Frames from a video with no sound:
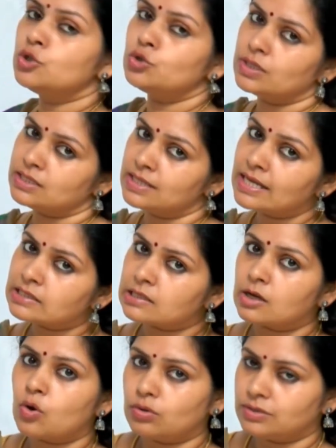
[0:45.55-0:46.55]
to the 6th
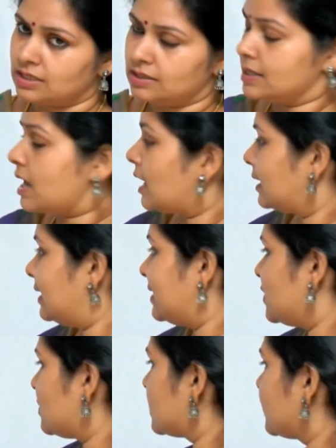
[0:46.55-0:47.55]
costal
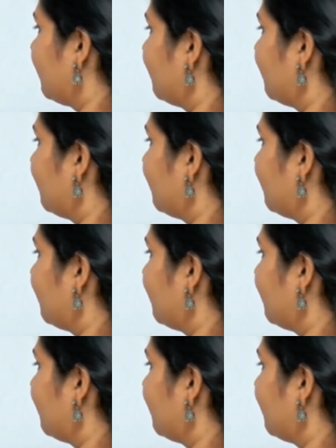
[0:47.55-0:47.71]
cartilages.